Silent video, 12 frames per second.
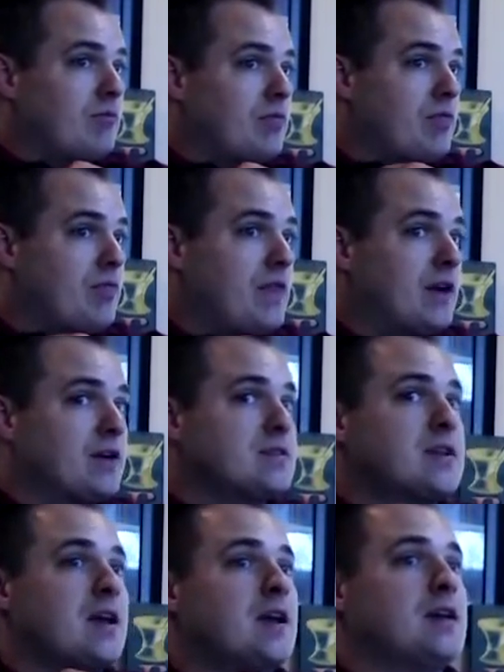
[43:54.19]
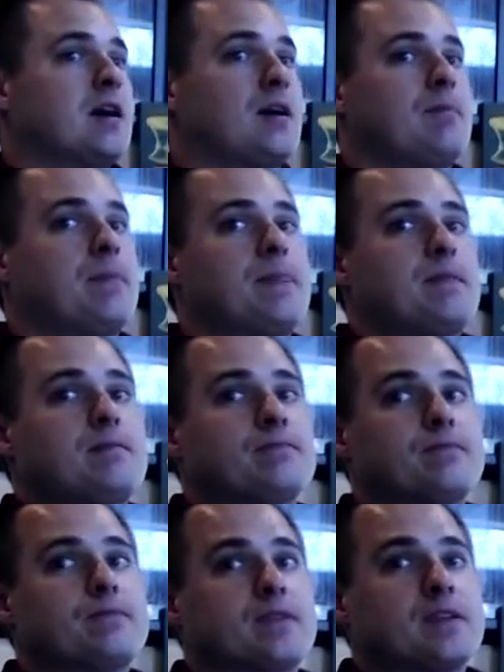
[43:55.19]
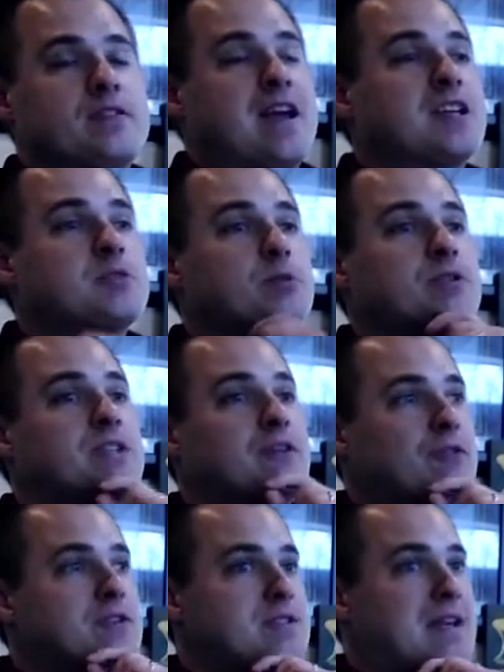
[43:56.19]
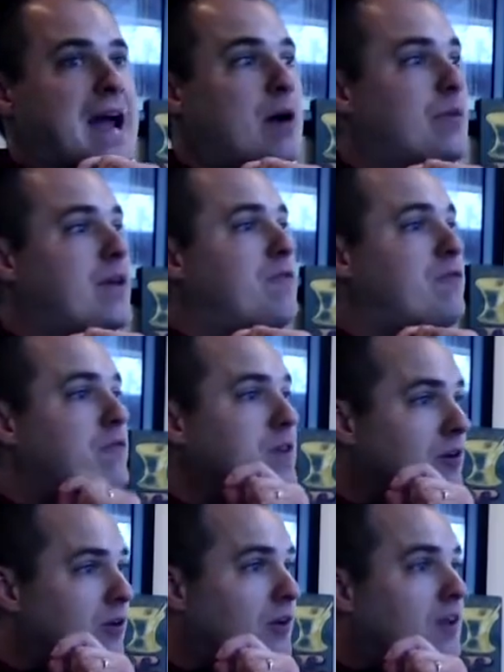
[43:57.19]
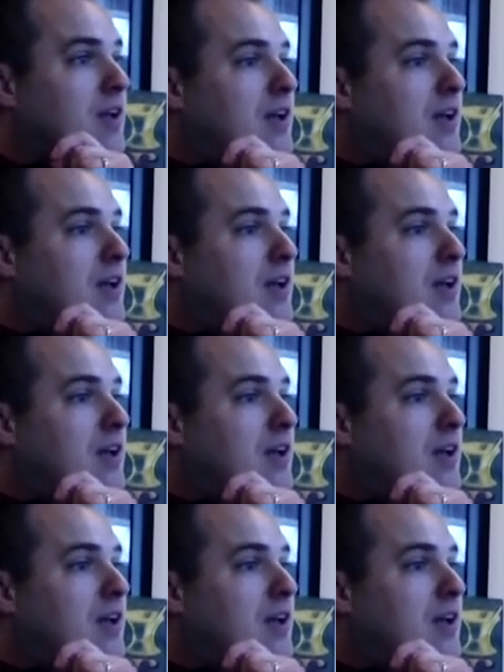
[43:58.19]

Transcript: there is a tangible difference in how they feel.